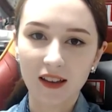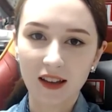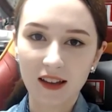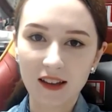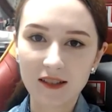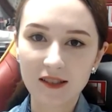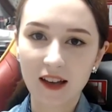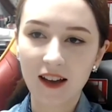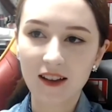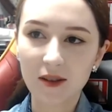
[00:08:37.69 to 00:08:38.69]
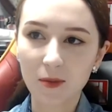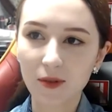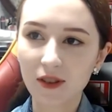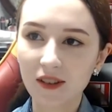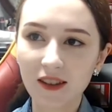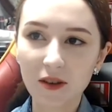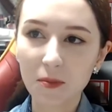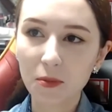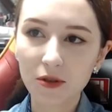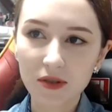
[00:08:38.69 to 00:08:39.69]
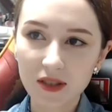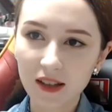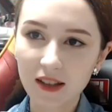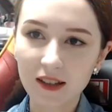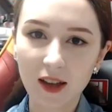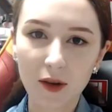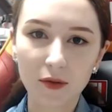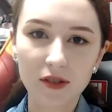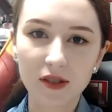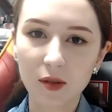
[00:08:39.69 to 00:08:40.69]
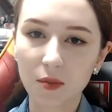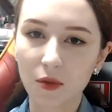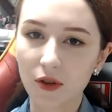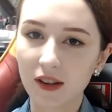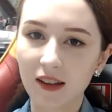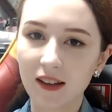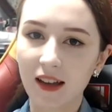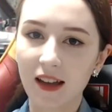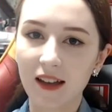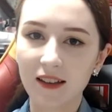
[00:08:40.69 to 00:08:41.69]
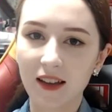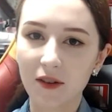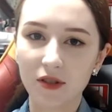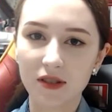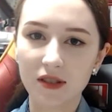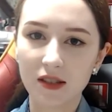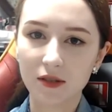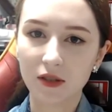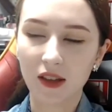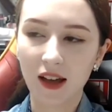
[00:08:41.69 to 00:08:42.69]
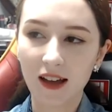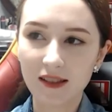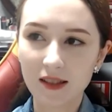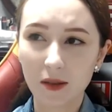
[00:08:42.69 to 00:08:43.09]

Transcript: and I keep using it every single morning and every single night.